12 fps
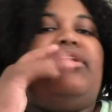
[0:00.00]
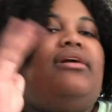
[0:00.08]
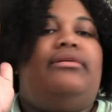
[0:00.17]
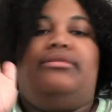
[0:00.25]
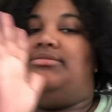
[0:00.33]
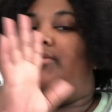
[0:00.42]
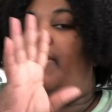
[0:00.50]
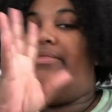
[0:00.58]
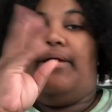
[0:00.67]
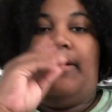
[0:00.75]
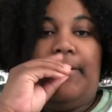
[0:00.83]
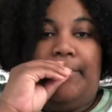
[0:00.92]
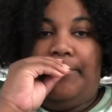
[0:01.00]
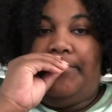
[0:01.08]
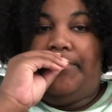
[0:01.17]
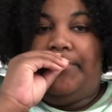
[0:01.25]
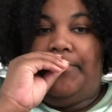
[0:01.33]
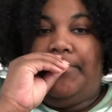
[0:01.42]
it is not that.
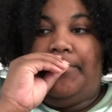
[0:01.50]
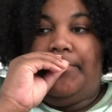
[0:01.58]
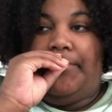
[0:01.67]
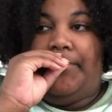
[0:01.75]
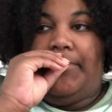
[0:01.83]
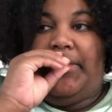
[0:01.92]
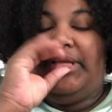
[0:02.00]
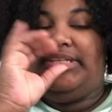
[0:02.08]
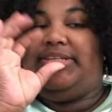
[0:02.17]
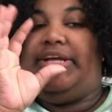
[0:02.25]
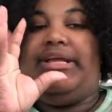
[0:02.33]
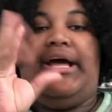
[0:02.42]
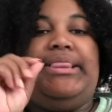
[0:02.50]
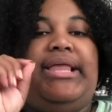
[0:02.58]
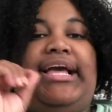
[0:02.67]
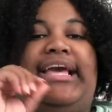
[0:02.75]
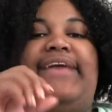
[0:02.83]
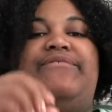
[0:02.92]
It is not that.
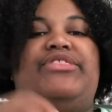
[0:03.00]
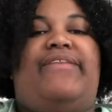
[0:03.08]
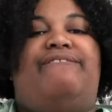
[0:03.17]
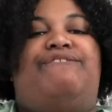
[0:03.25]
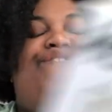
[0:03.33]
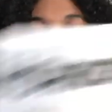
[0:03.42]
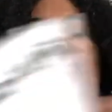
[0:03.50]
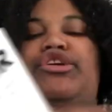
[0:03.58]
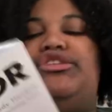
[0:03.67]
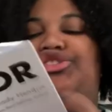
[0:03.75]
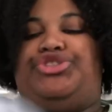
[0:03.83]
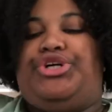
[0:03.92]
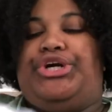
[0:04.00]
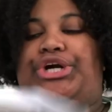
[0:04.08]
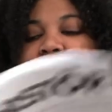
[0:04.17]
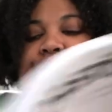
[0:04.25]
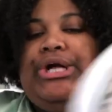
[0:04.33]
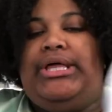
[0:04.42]
Like, even the furniture,
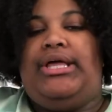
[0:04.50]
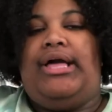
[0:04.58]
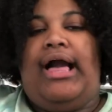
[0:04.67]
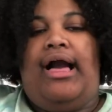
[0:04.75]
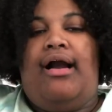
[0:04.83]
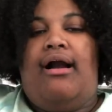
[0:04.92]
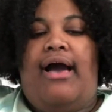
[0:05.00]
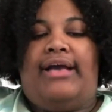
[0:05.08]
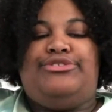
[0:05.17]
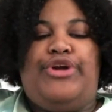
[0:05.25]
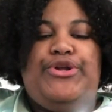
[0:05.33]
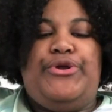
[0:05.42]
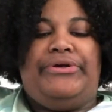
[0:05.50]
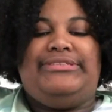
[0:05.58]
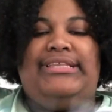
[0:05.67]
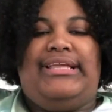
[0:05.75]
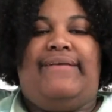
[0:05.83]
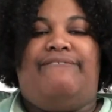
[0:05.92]
I started
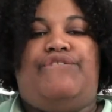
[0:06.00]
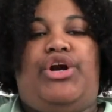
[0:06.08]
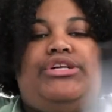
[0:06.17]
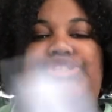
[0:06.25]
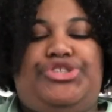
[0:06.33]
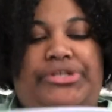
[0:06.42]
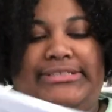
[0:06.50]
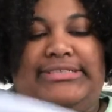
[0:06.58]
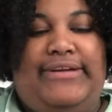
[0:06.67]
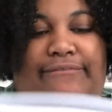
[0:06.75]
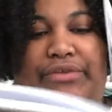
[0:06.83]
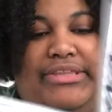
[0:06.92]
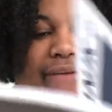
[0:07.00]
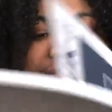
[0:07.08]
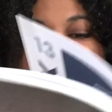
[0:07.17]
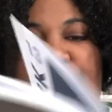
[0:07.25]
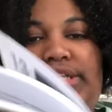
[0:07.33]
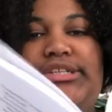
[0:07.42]
noticing that the furniture is different. The
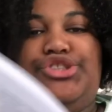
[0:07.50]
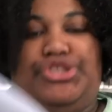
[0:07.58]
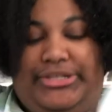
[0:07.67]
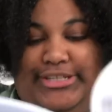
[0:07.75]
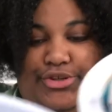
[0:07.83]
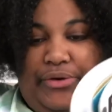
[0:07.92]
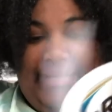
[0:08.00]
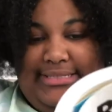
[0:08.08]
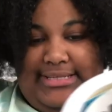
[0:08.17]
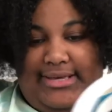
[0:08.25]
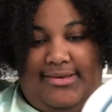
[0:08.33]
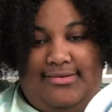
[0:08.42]
furniture is crazy.